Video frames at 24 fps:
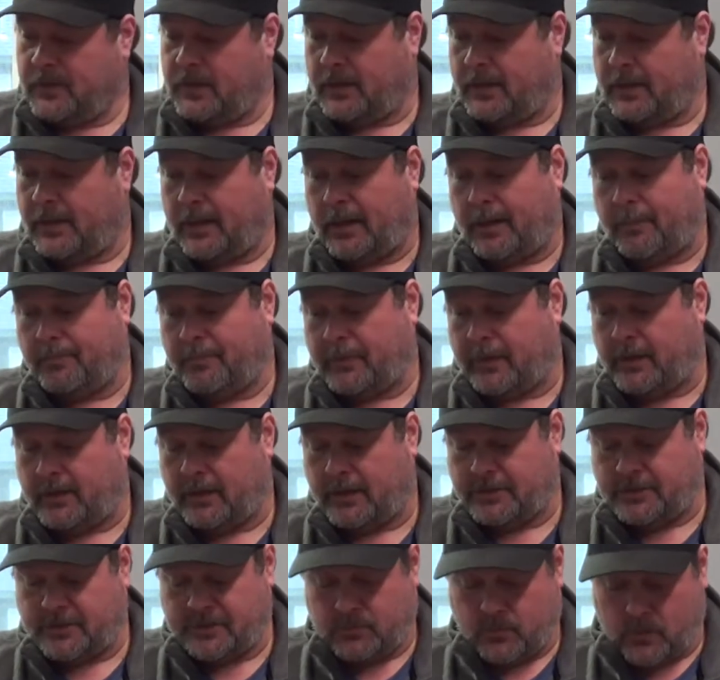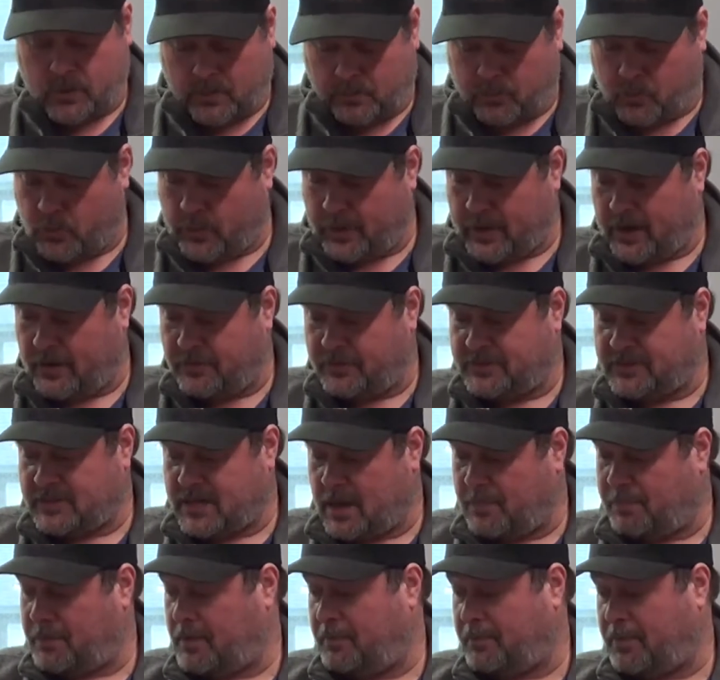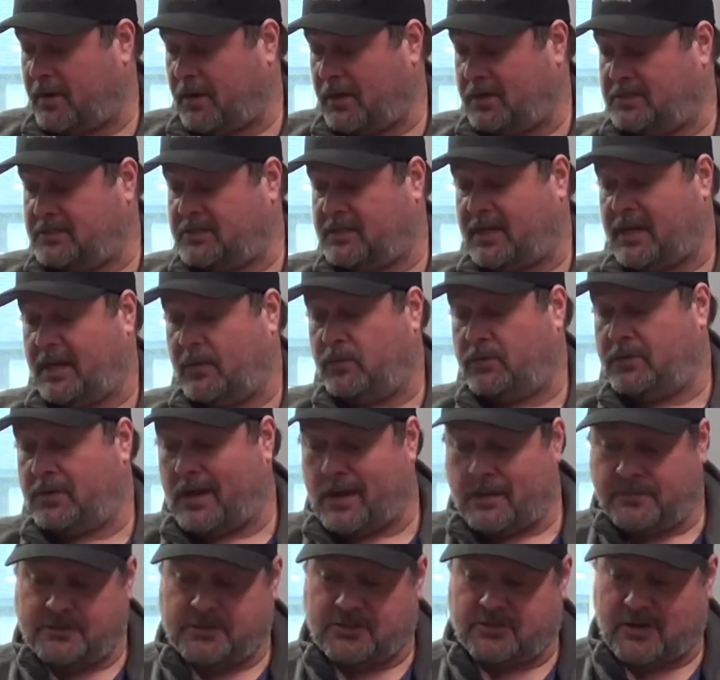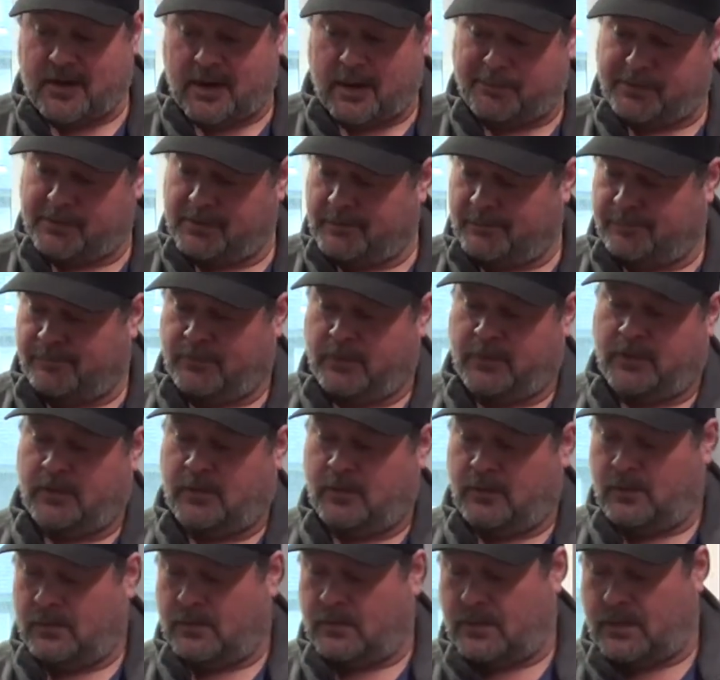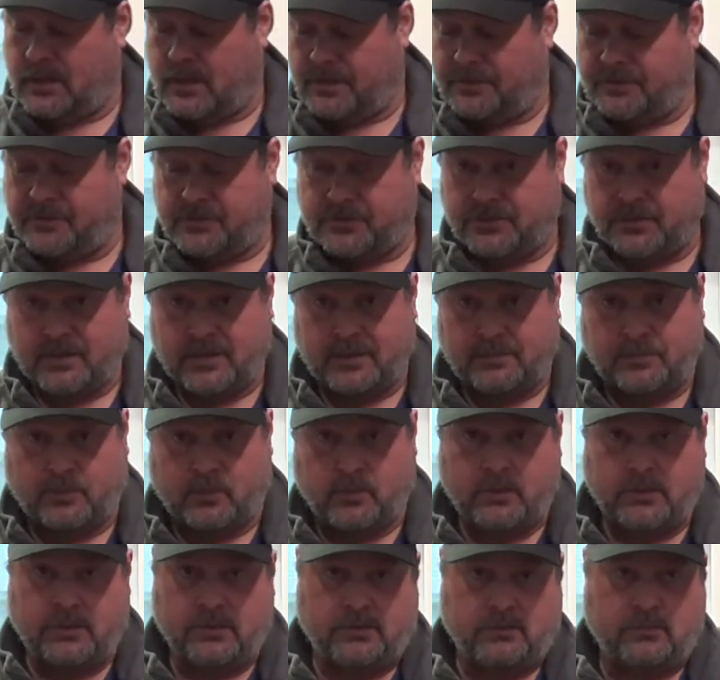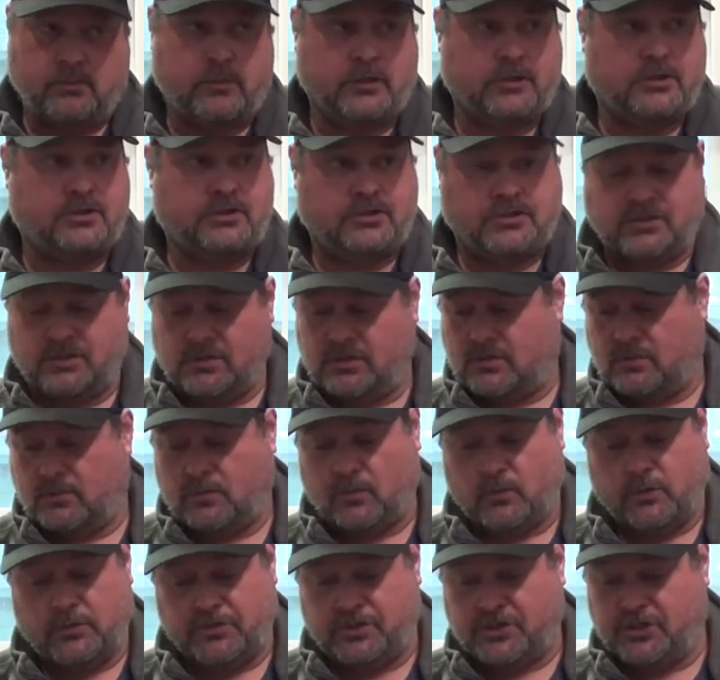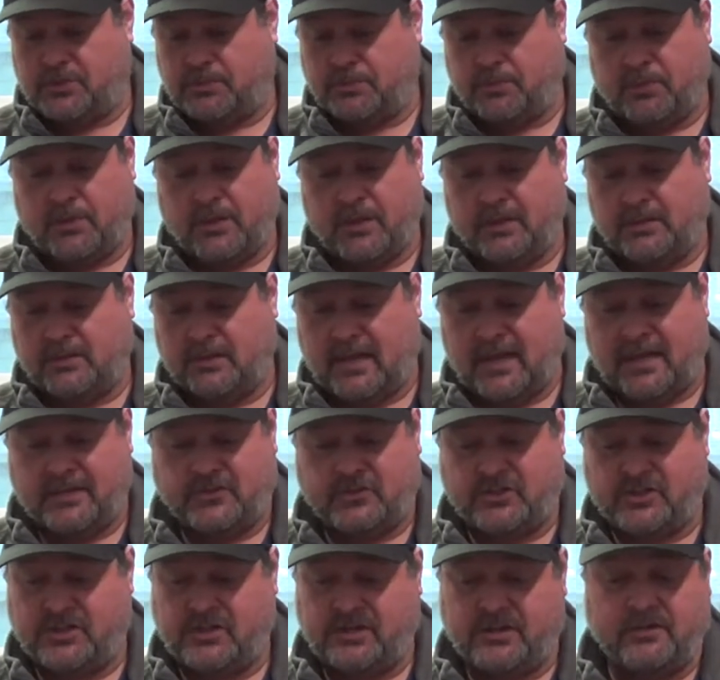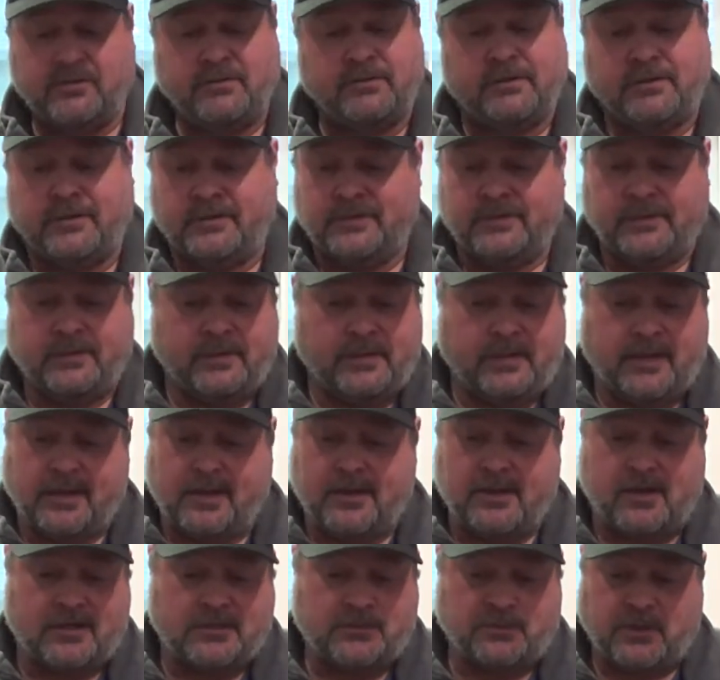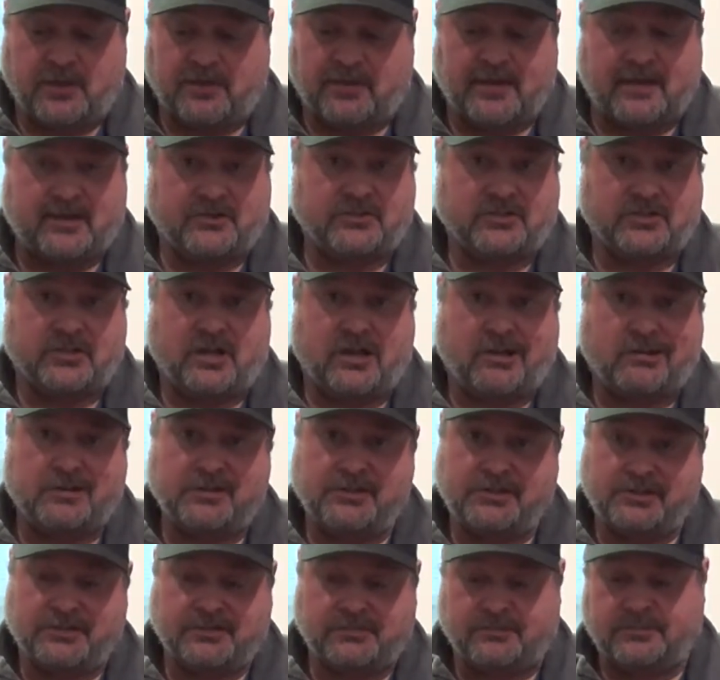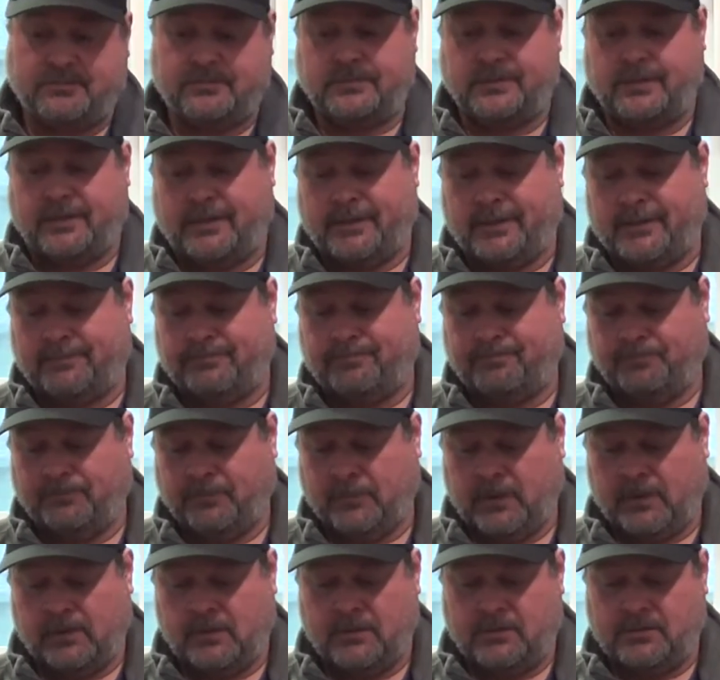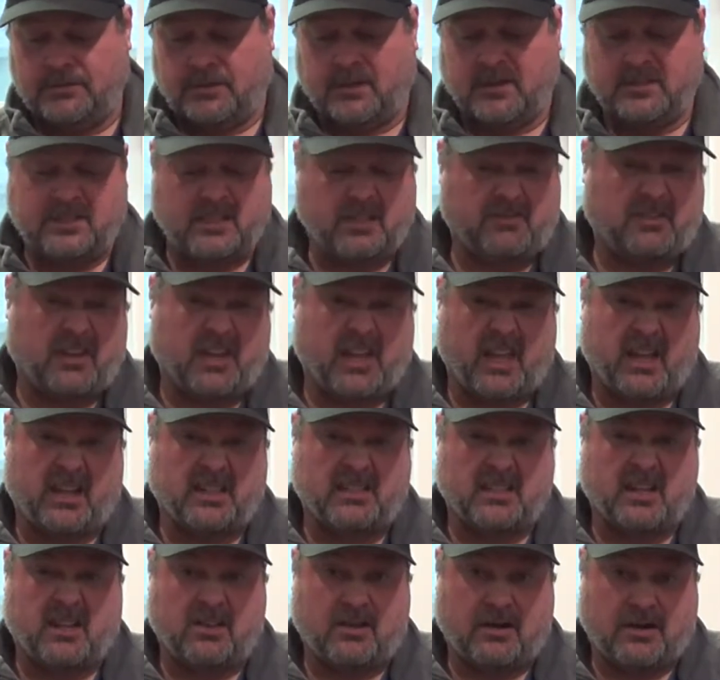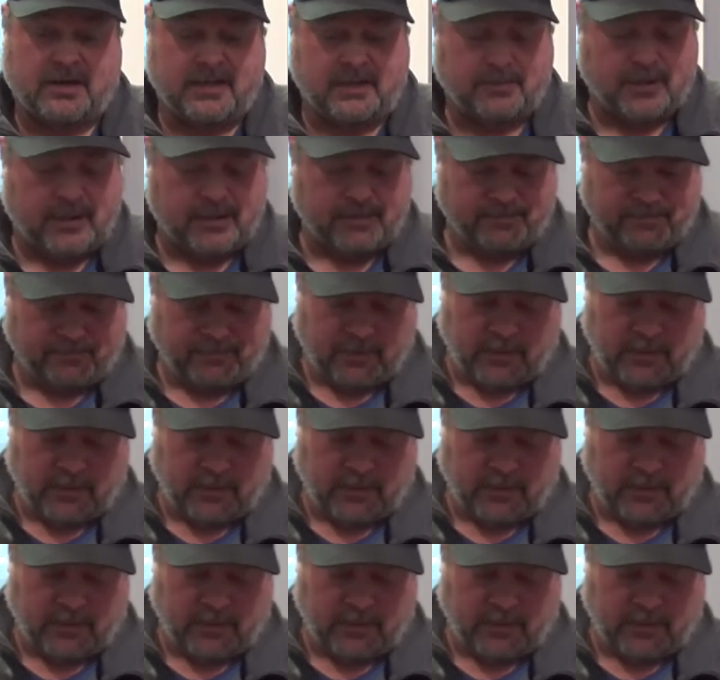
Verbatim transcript: Um, I did want to point out there's a couple of parts that I will not be scrapping. Uh, the circuit board, which was just put in last year, it cost me $1,000. Um, so I'm going to see if I can't sell it on eBay.